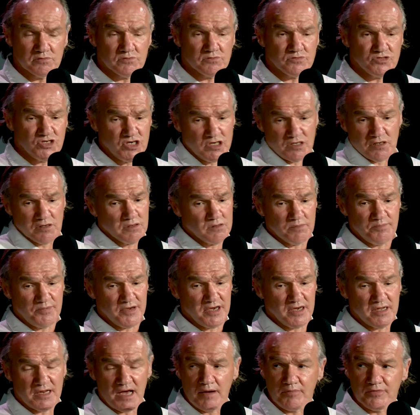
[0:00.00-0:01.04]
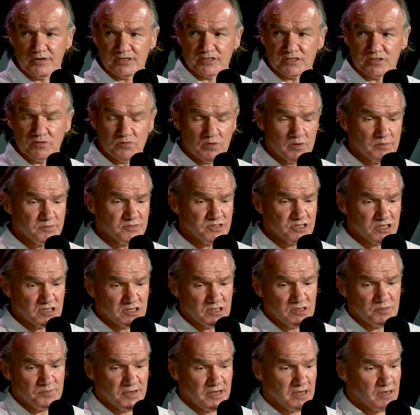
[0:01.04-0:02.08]
She could be an Aboriginal yeah. woman, she
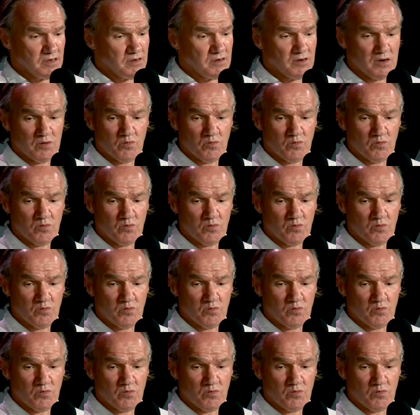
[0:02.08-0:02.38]
could be a,